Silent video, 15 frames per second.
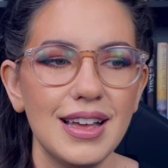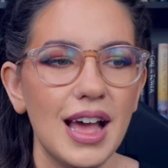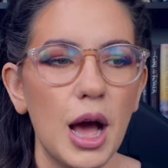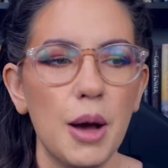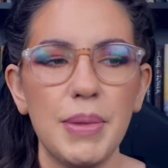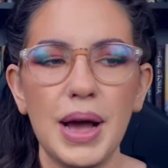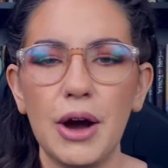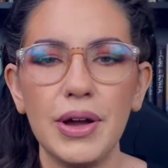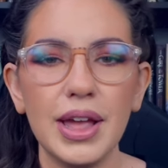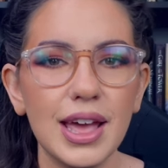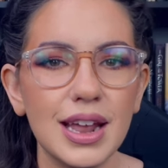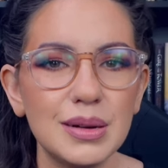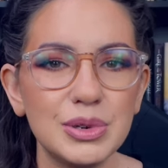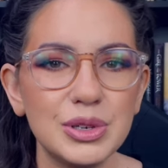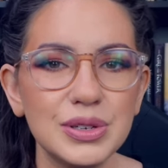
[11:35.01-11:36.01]
about
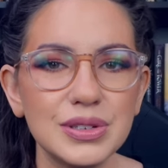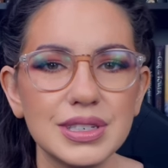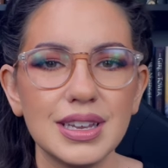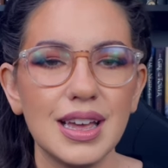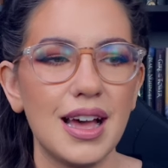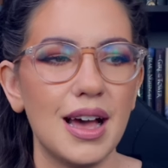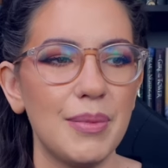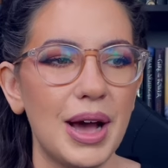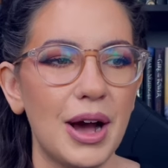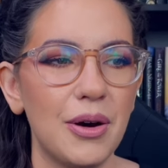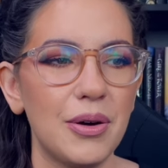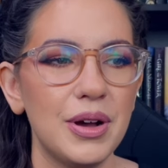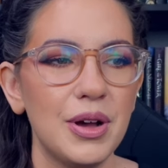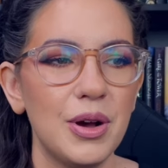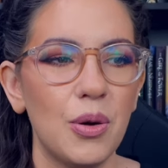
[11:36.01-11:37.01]
animals,
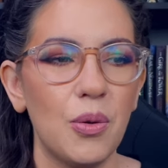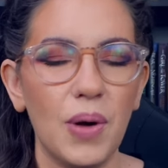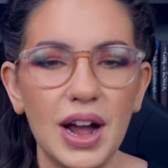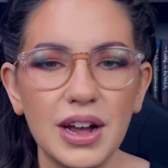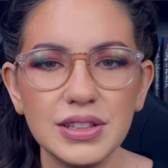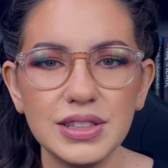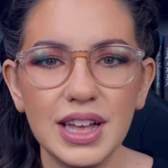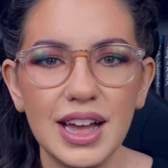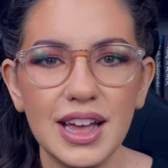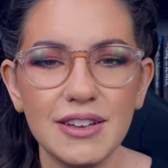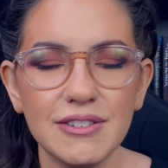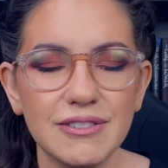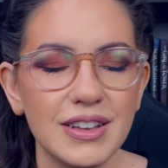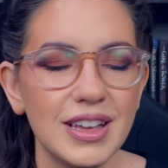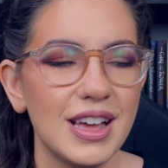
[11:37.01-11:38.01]
about
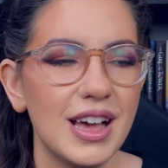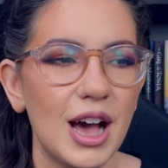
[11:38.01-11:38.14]
wildlife,